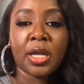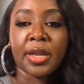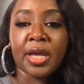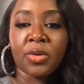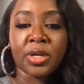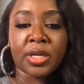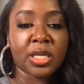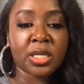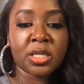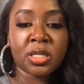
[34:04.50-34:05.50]
Now,
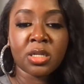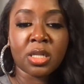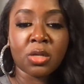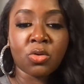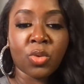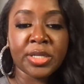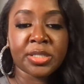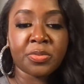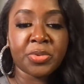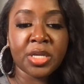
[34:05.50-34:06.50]
again, Glow
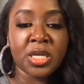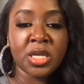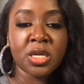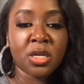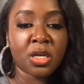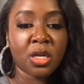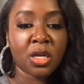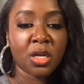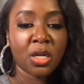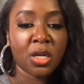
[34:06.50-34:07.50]
Recipe
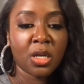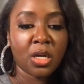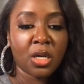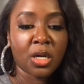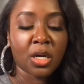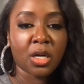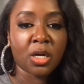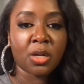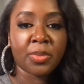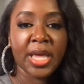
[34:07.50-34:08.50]

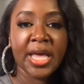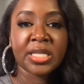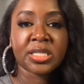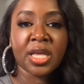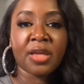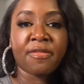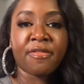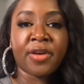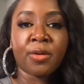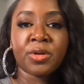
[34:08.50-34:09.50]
um, has a
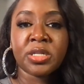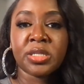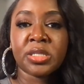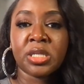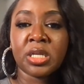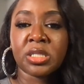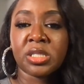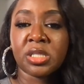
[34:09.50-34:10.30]
very distinct